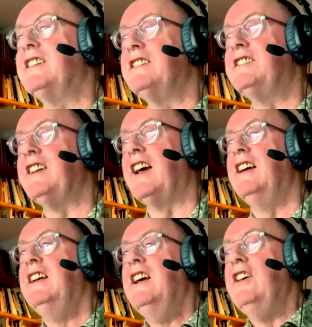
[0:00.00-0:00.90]
And
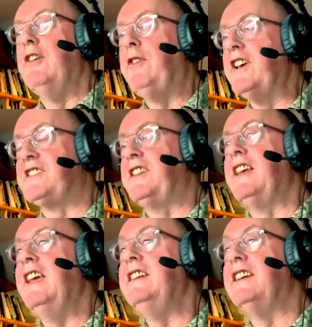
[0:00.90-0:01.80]
the first
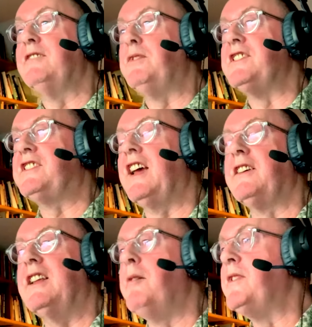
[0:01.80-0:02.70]
thing he did was
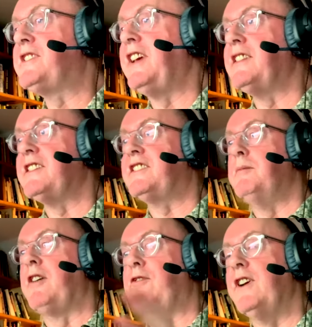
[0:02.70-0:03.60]
like, I must take this to
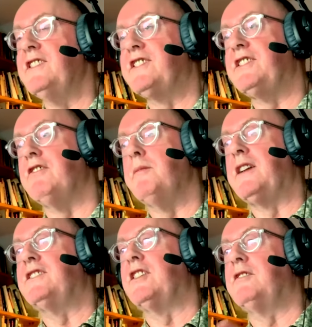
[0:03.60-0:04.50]
my friends, the
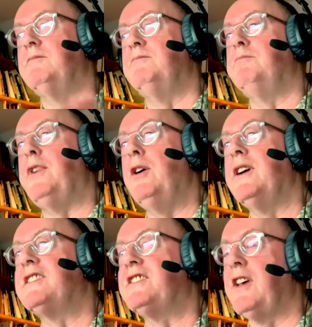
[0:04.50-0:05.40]
romantic
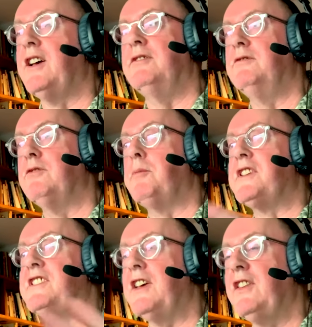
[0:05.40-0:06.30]
poets,
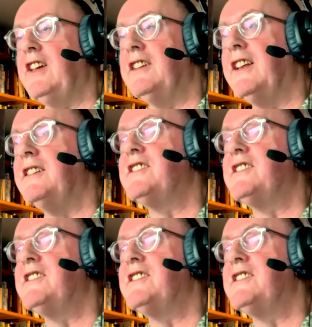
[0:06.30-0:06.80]
Robert Southey and then